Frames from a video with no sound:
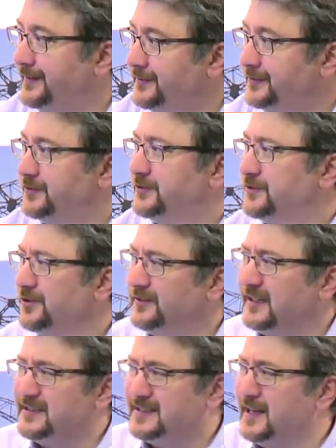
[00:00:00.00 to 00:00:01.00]
So
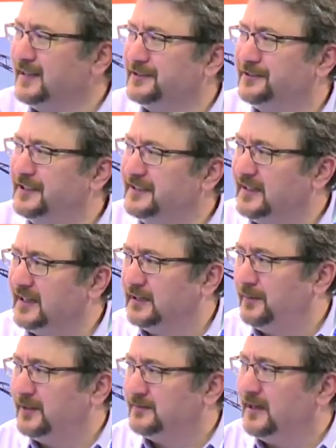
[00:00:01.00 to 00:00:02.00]
there is another detail
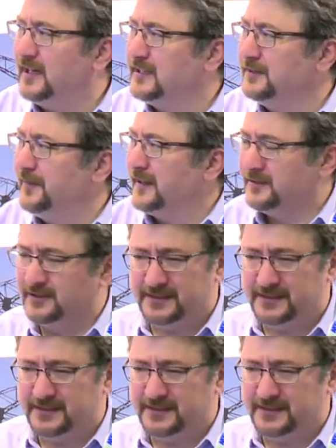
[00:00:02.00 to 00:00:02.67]
about the eigenvector